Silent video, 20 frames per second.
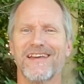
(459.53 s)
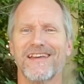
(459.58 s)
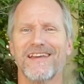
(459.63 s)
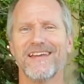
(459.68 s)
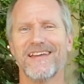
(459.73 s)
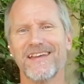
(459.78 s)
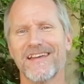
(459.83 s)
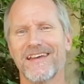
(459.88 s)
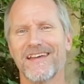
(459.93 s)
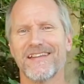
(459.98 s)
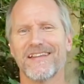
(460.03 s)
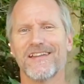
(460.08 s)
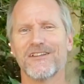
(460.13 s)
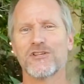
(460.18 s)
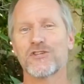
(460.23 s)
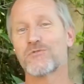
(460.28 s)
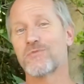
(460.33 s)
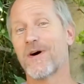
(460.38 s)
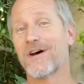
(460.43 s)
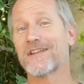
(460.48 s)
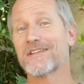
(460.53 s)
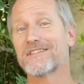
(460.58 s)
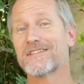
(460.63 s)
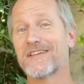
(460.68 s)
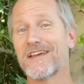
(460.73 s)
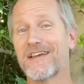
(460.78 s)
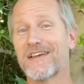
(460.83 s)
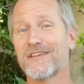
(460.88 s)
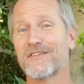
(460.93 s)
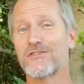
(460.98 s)
And I just want to
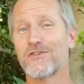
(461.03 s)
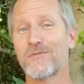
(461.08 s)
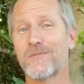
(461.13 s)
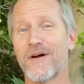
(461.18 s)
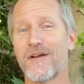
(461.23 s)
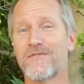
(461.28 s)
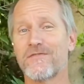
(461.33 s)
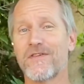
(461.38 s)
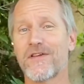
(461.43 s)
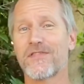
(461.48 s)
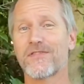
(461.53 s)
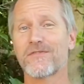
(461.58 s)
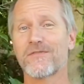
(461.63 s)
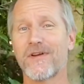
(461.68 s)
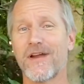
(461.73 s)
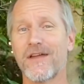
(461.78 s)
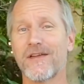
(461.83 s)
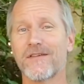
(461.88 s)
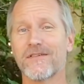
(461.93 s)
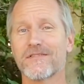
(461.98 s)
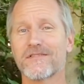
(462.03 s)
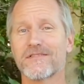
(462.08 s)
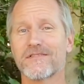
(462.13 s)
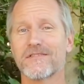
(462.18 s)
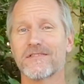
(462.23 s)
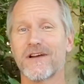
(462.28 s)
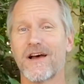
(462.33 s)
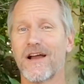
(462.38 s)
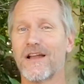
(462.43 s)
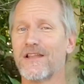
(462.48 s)
say to my fifth
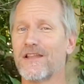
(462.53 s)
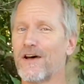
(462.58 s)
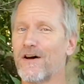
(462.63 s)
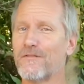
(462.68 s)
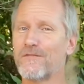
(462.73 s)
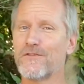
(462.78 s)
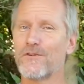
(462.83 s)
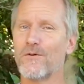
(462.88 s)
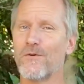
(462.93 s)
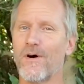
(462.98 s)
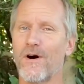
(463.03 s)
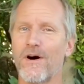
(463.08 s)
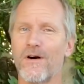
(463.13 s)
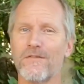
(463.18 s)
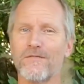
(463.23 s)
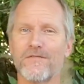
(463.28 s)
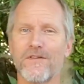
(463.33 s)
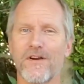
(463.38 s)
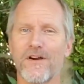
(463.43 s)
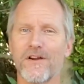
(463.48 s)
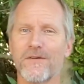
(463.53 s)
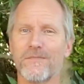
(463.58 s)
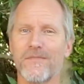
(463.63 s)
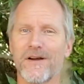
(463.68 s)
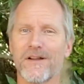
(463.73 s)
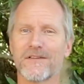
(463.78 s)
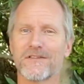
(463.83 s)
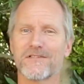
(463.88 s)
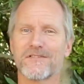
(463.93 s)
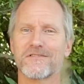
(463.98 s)
graders, I love you all very
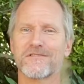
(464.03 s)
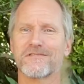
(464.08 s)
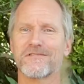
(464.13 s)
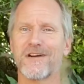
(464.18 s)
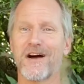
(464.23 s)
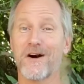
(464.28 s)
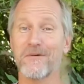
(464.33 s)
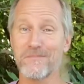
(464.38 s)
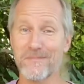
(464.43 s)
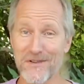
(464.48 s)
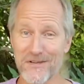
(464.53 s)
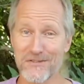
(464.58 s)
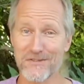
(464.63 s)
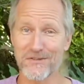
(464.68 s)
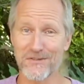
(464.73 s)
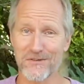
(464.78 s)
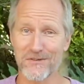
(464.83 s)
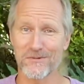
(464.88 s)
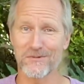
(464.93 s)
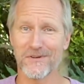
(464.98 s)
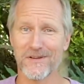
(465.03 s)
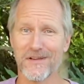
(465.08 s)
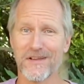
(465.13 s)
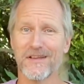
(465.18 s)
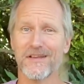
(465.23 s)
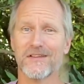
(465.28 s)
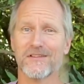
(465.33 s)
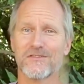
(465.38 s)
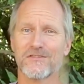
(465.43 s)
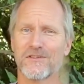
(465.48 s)
much. I'll miss you.
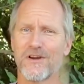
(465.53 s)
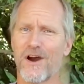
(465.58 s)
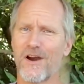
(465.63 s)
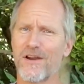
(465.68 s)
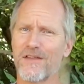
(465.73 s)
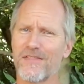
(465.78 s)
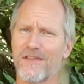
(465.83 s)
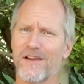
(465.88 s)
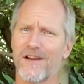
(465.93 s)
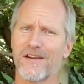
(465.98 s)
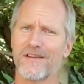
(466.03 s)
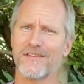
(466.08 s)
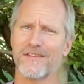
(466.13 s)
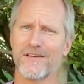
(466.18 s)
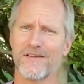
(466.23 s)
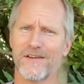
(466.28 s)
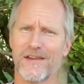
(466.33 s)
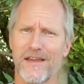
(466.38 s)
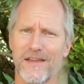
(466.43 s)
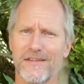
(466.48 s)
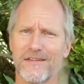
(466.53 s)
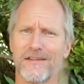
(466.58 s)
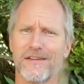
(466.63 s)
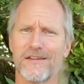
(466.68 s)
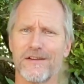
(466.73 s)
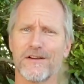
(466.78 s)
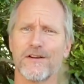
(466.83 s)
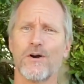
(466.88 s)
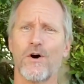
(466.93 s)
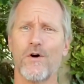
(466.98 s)
Sorry that our year ended
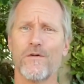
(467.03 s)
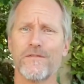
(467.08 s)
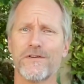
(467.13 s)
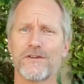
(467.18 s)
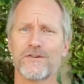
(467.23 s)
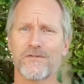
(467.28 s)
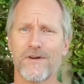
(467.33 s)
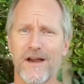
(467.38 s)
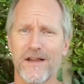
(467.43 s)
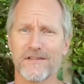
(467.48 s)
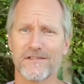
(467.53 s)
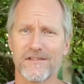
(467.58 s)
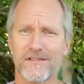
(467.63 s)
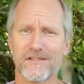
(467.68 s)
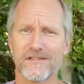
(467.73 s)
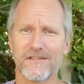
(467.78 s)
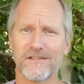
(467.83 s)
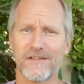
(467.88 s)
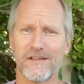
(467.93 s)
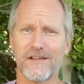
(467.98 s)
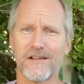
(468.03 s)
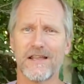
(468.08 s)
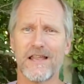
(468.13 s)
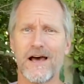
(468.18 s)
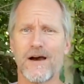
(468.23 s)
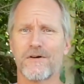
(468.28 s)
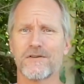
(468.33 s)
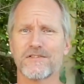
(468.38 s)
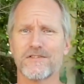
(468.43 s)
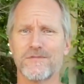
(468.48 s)
in a COVID crisis that didn't
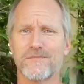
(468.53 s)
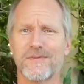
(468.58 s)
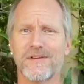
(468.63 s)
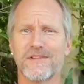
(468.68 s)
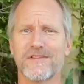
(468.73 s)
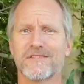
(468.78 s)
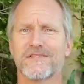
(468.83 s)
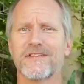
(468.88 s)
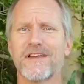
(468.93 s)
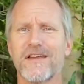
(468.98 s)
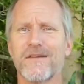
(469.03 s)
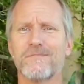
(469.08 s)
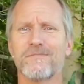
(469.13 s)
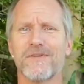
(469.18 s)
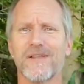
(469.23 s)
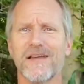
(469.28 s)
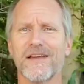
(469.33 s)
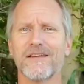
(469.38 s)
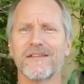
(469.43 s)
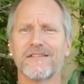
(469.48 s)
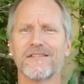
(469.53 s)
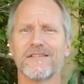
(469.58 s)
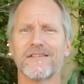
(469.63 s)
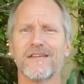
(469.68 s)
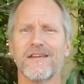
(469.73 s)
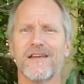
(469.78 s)
allow us to be in the same place.